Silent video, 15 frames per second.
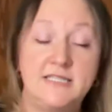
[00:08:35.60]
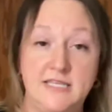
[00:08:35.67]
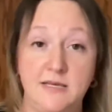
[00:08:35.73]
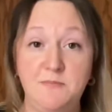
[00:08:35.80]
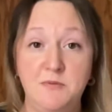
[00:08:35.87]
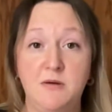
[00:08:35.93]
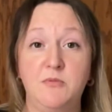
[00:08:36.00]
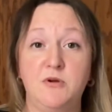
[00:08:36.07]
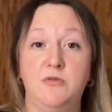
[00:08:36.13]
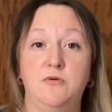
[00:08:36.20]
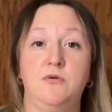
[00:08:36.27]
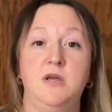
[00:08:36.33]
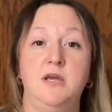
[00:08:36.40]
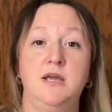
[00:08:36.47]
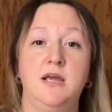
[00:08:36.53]
Tip number
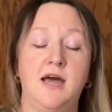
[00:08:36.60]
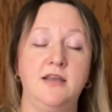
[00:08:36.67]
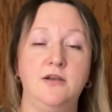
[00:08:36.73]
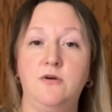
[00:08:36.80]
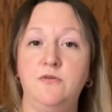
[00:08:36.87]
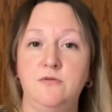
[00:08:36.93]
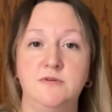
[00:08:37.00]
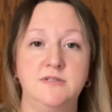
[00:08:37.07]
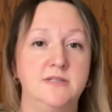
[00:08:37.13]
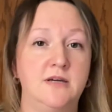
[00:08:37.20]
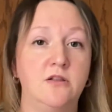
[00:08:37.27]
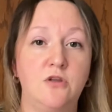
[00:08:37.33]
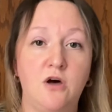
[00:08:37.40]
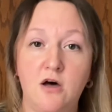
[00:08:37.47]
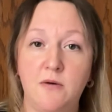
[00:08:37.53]
3, I know there was a
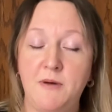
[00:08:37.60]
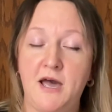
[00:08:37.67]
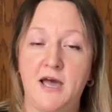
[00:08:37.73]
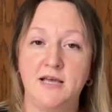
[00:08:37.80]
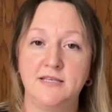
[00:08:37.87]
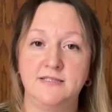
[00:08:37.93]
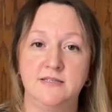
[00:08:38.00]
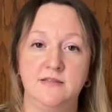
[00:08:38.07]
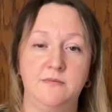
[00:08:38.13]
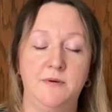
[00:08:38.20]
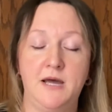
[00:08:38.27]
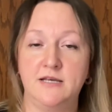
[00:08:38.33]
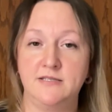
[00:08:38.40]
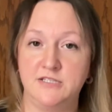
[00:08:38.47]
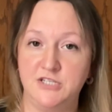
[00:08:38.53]
law passed in the
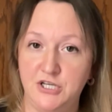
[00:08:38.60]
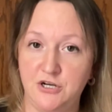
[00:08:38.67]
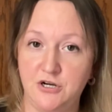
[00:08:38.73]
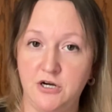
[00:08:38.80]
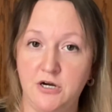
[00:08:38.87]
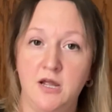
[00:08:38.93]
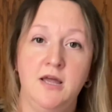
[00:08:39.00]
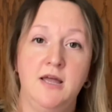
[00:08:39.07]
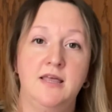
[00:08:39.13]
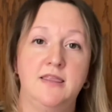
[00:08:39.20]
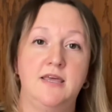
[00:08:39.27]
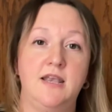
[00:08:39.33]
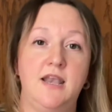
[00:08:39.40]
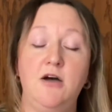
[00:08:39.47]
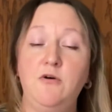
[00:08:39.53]
past year
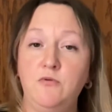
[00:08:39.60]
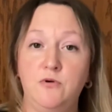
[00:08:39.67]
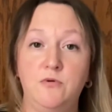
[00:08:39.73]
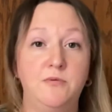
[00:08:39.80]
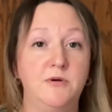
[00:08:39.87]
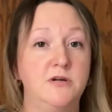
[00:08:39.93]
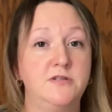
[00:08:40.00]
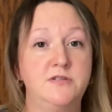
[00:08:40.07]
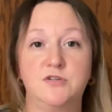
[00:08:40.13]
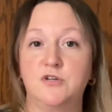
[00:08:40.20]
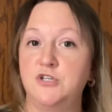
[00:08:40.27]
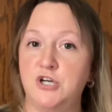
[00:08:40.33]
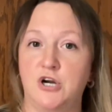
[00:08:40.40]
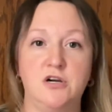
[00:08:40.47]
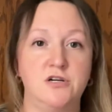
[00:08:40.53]
that now Uber
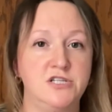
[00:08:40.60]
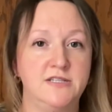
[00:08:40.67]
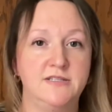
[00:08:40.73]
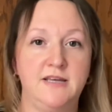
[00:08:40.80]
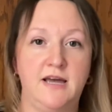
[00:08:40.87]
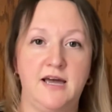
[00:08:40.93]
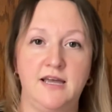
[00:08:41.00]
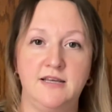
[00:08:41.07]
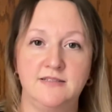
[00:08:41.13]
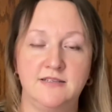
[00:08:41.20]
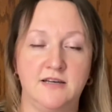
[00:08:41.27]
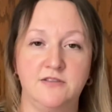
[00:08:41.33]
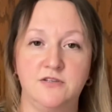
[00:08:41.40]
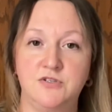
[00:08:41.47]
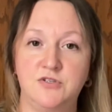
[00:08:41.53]
surcharges, guys,
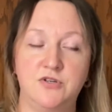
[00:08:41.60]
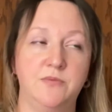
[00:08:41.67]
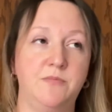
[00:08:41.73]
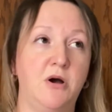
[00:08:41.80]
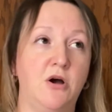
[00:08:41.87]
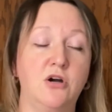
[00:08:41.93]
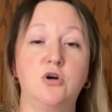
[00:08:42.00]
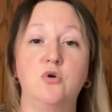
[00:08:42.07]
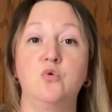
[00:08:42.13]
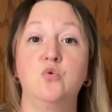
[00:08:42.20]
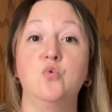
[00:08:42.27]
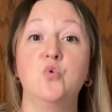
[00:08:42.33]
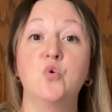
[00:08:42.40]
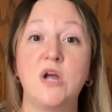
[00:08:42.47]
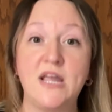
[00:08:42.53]
on the strip are
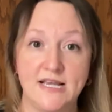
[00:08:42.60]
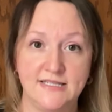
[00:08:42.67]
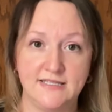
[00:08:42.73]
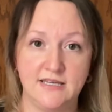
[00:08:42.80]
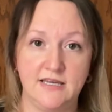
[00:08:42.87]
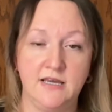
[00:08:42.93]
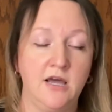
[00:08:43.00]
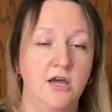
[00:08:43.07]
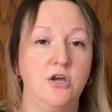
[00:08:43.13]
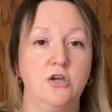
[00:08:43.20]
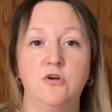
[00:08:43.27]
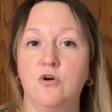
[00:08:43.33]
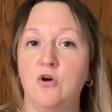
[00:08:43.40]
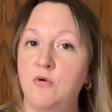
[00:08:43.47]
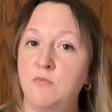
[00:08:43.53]
crazy.
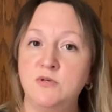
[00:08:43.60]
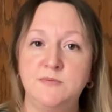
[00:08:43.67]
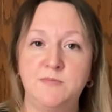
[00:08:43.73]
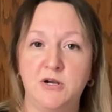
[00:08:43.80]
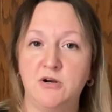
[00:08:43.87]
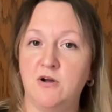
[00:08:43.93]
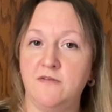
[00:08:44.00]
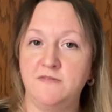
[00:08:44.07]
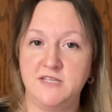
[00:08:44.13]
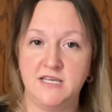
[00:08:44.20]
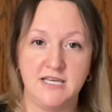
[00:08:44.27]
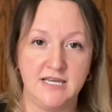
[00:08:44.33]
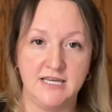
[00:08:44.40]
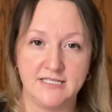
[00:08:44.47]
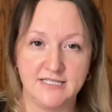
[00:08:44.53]
You're almost better off
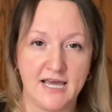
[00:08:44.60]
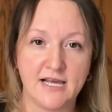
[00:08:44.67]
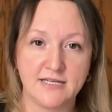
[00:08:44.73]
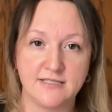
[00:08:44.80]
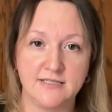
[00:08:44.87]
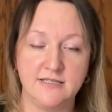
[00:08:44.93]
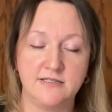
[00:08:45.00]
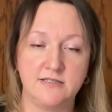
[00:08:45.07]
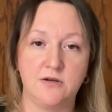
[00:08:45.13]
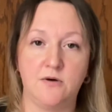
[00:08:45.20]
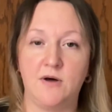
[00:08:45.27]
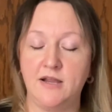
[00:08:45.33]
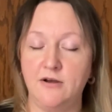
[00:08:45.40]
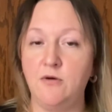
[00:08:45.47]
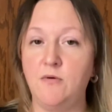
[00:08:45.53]
taking a taxi. So
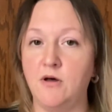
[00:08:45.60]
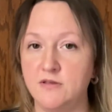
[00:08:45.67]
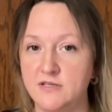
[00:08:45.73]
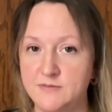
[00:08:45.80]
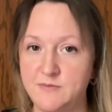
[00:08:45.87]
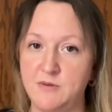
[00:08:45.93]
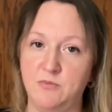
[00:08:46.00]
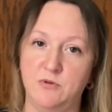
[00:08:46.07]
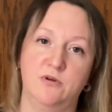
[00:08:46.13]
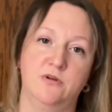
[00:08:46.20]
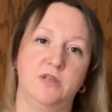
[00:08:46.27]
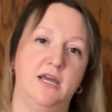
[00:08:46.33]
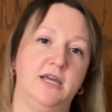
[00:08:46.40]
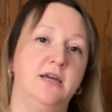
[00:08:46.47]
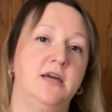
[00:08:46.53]
I know all these people are
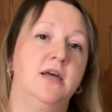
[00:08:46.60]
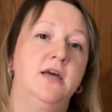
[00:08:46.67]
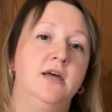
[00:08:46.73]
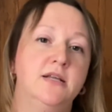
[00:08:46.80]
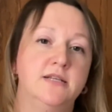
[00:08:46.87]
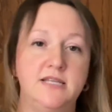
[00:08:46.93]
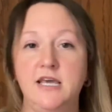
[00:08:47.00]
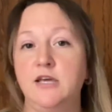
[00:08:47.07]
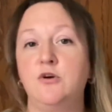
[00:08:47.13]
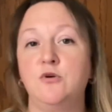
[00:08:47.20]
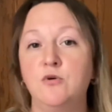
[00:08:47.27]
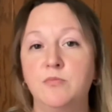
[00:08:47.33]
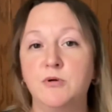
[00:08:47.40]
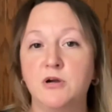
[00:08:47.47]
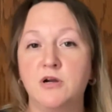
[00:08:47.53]
like, take
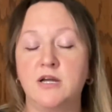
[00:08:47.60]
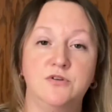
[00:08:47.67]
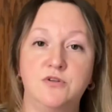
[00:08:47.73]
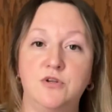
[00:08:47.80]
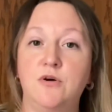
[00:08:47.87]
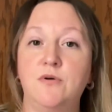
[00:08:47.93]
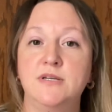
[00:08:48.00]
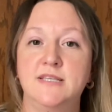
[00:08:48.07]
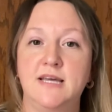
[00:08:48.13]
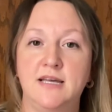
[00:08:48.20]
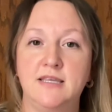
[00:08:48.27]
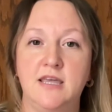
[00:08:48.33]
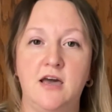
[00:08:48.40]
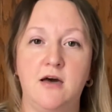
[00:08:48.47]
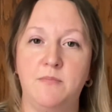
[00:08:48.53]
Uber, you'll know
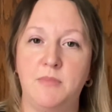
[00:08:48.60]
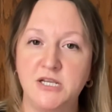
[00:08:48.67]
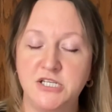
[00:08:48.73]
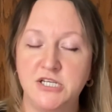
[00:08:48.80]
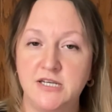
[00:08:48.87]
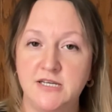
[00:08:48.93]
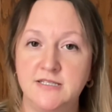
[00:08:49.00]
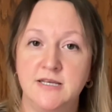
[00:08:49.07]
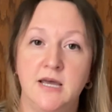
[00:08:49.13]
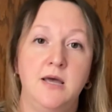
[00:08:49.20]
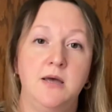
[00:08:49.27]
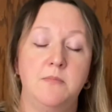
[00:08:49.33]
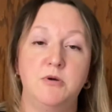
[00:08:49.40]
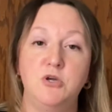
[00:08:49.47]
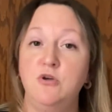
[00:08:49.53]
exactly how much it is,
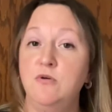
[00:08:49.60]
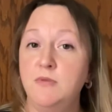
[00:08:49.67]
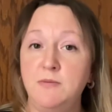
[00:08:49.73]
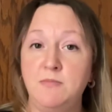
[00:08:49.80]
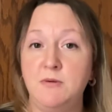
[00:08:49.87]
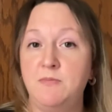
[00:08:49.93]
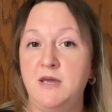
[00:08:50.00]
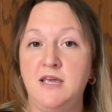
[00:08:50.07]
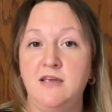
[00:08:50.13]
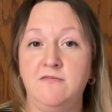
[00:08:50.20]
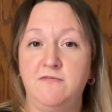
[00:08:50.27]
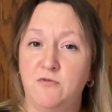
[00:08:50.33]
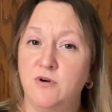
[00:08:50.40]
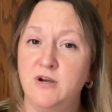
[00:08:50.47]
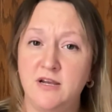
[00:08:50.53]
but you might be paying
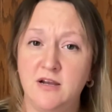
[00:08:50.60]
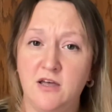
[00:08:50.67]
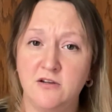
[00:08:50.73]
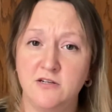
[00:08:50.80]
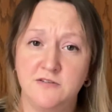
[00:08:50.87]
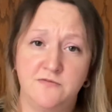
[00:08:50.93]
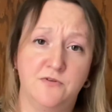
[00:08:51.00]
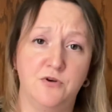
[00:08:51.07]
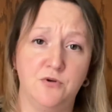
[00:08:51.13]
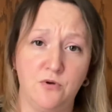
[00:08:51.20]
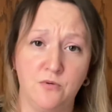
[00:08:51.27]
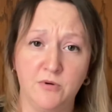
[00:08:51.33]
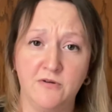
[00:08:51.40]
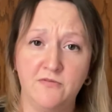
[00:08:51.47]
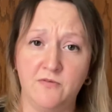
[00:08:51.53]
$40 for an
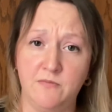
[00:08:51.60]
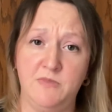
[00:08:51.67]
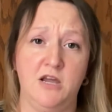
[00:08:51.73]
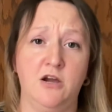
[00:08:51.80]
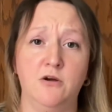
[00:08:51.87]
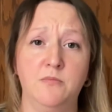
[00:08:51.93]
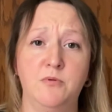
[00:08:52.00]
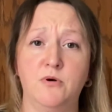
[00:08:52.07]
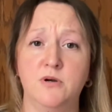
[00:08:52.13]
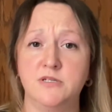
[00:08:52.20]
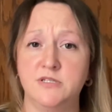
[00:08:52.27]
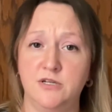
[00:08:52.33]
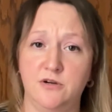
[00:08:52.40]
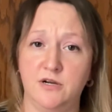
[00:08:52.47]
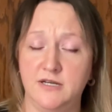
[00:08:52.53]
Uber from the airport
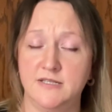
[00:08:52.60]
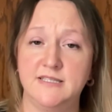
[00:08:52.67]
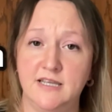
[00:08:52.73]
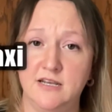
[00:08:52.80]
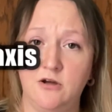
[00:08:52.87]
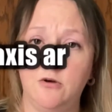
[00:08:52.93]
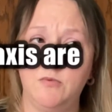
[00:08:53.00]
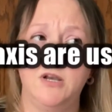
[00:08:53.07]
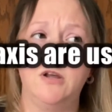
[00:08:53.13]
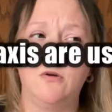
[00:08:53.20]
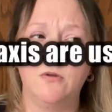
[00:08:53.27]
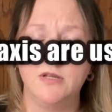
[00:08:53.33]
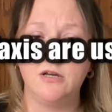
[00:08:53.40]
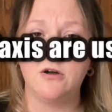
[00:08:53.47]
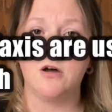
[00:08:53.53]
to your casino when it only